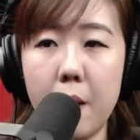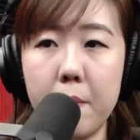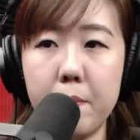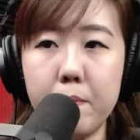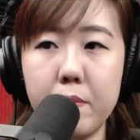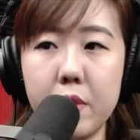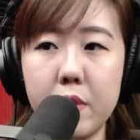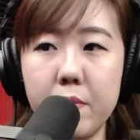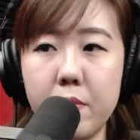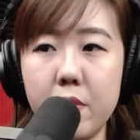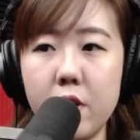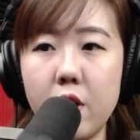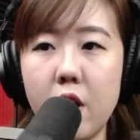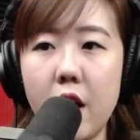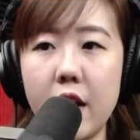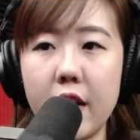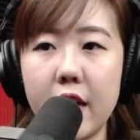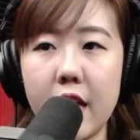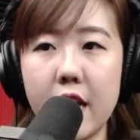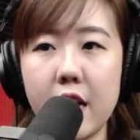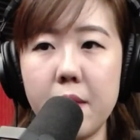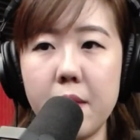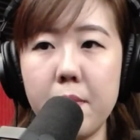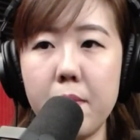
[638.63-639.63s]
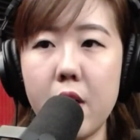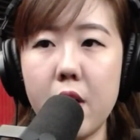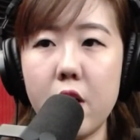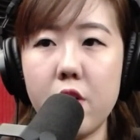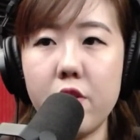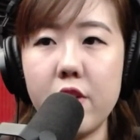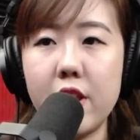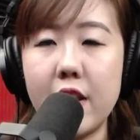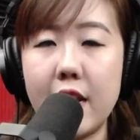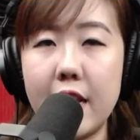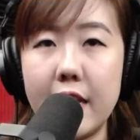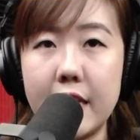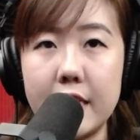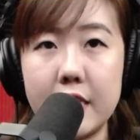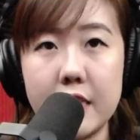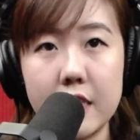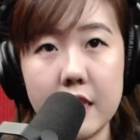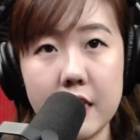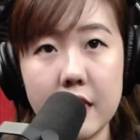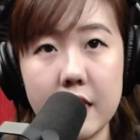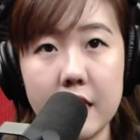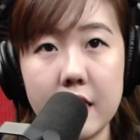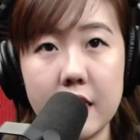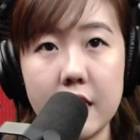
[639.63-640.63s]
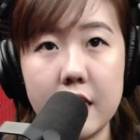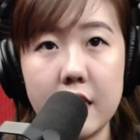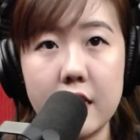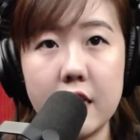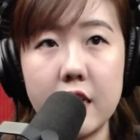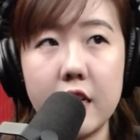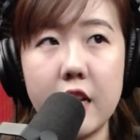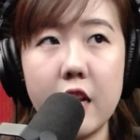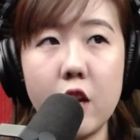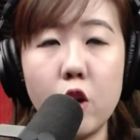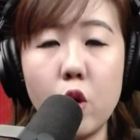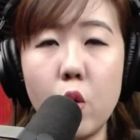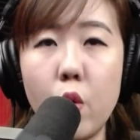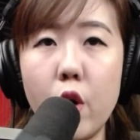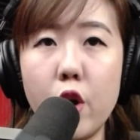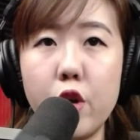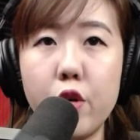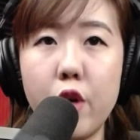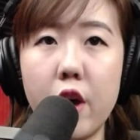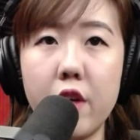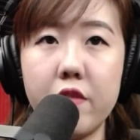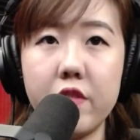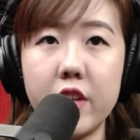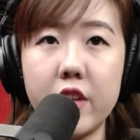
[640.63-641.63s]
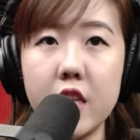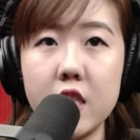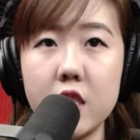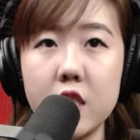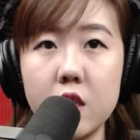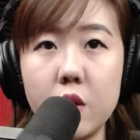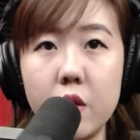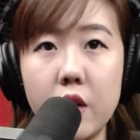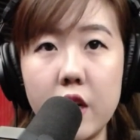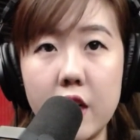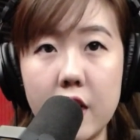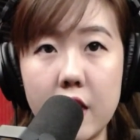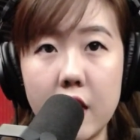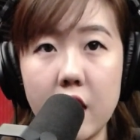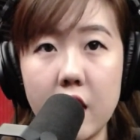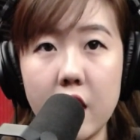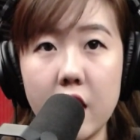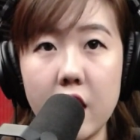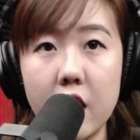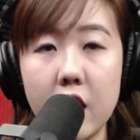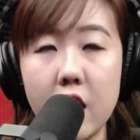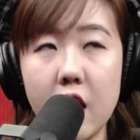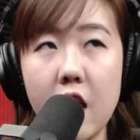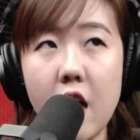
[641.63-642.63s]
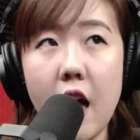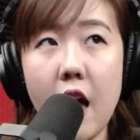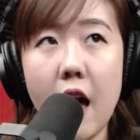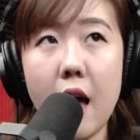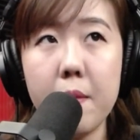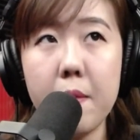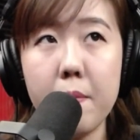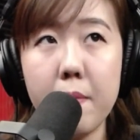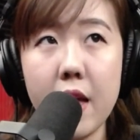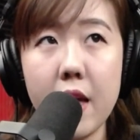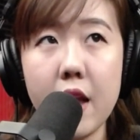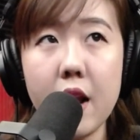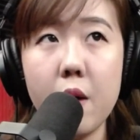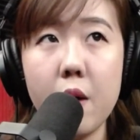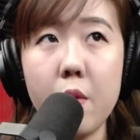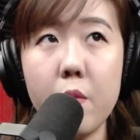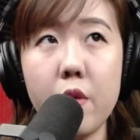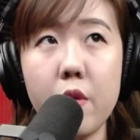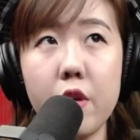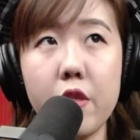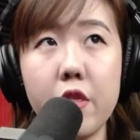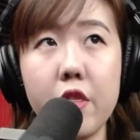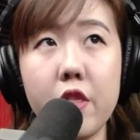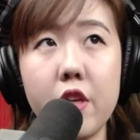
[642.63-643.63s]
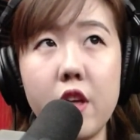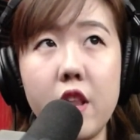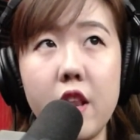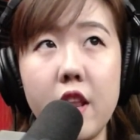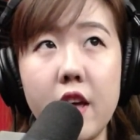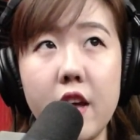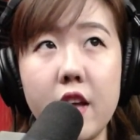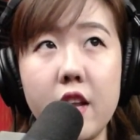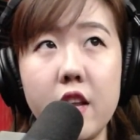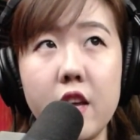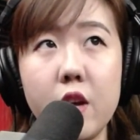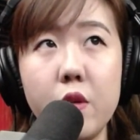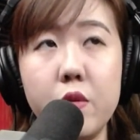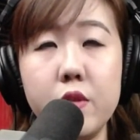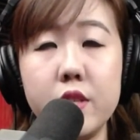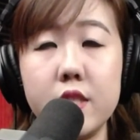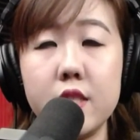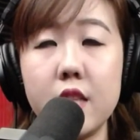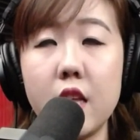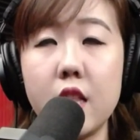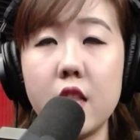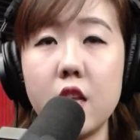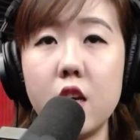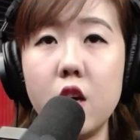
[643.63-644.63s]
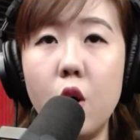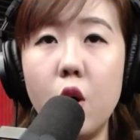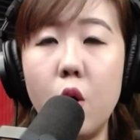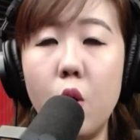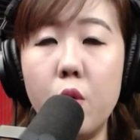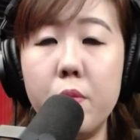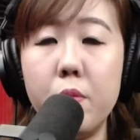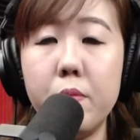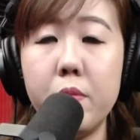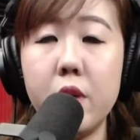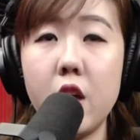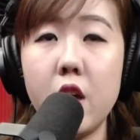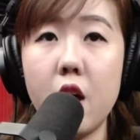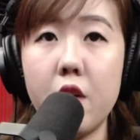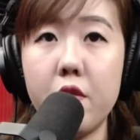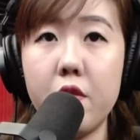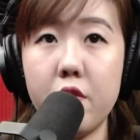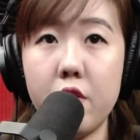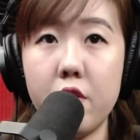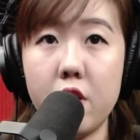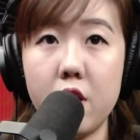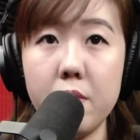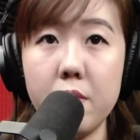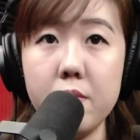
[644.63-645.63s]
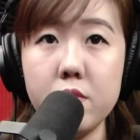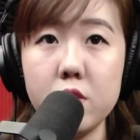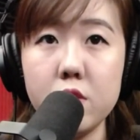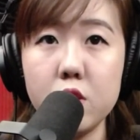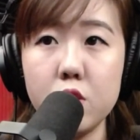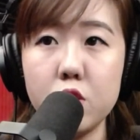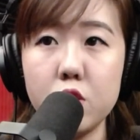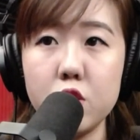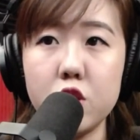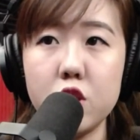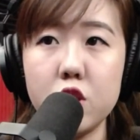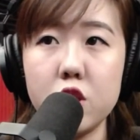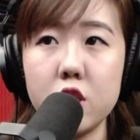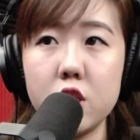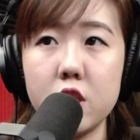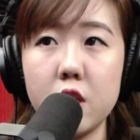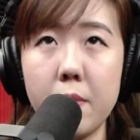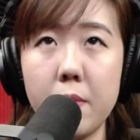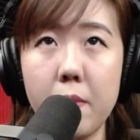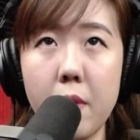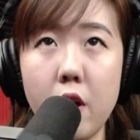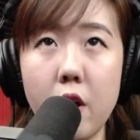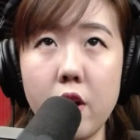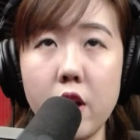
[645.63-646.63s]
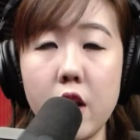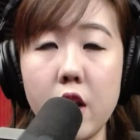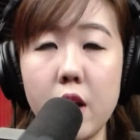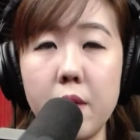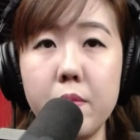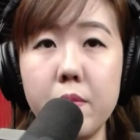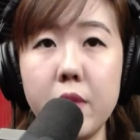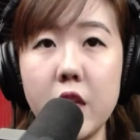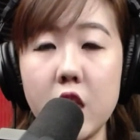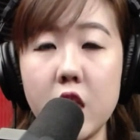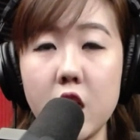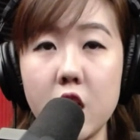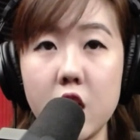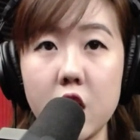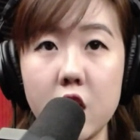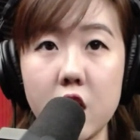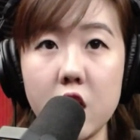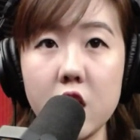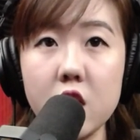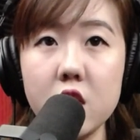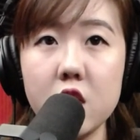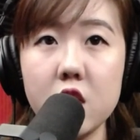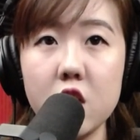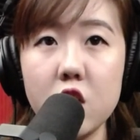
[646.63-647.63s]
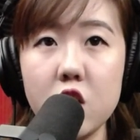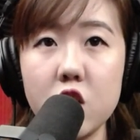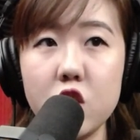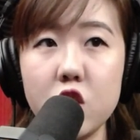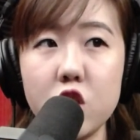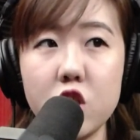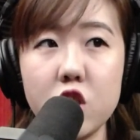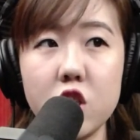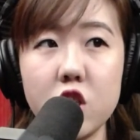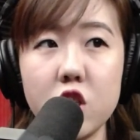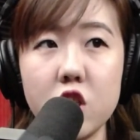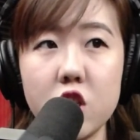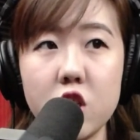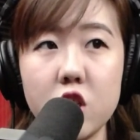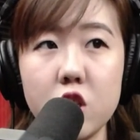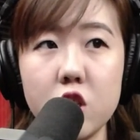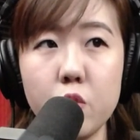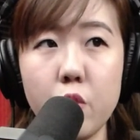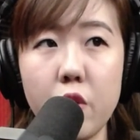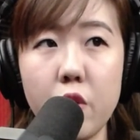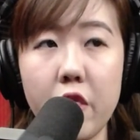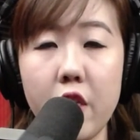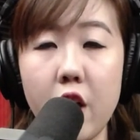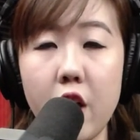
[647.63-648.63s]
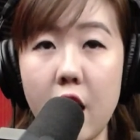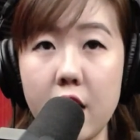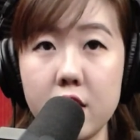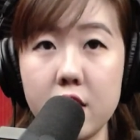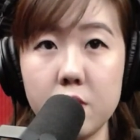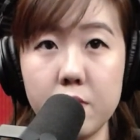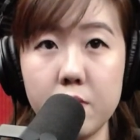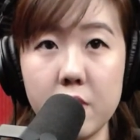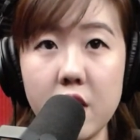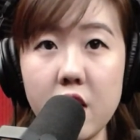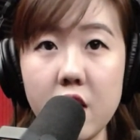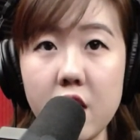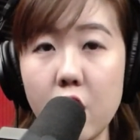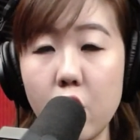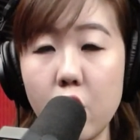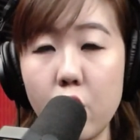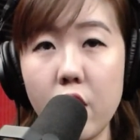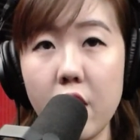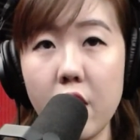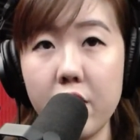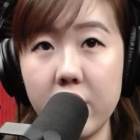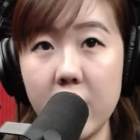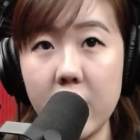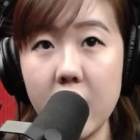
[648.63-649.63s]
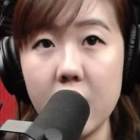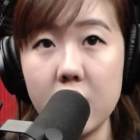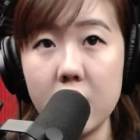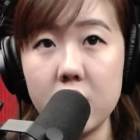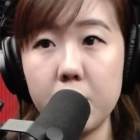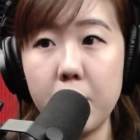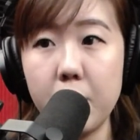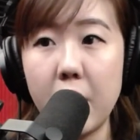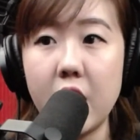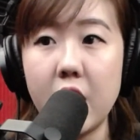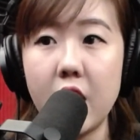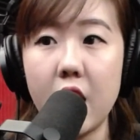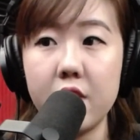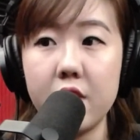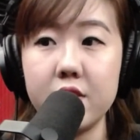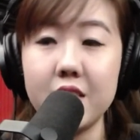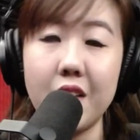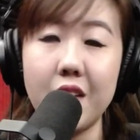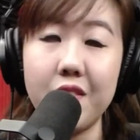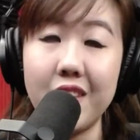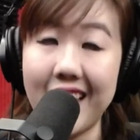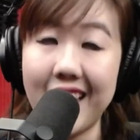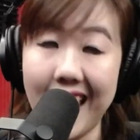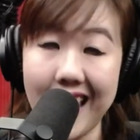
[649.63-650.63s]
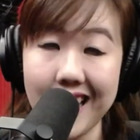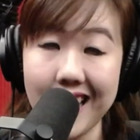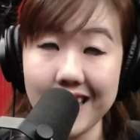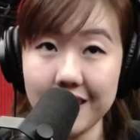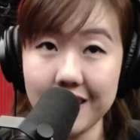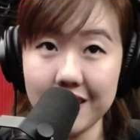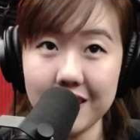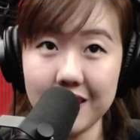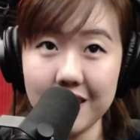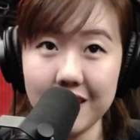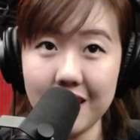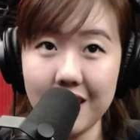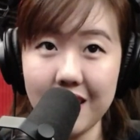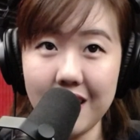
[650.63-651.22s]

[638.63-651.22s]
People are getting married later. They don't want to have kids so early. I met up with a lady who started her own PR firm. So she's about in her mid-30s. She's with her husband. They don't have kids, but they have 7 cats.